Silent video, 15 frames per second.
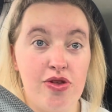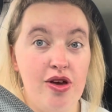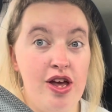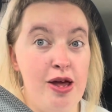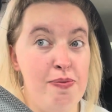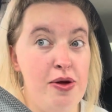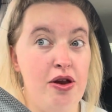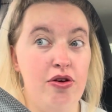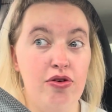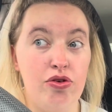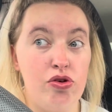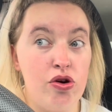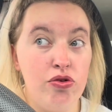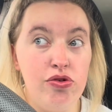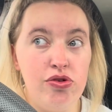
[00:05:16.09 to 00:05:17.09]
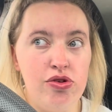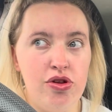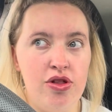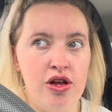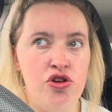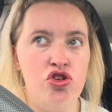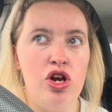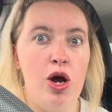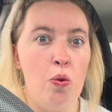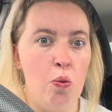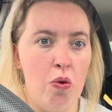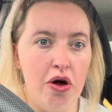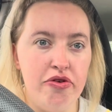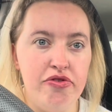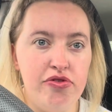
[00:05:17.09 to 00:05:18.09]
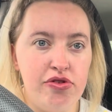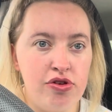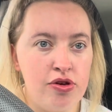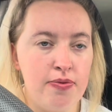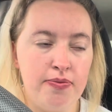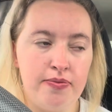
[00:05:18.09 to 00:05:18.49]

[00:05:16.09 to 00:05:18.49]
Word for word: him in concert this year once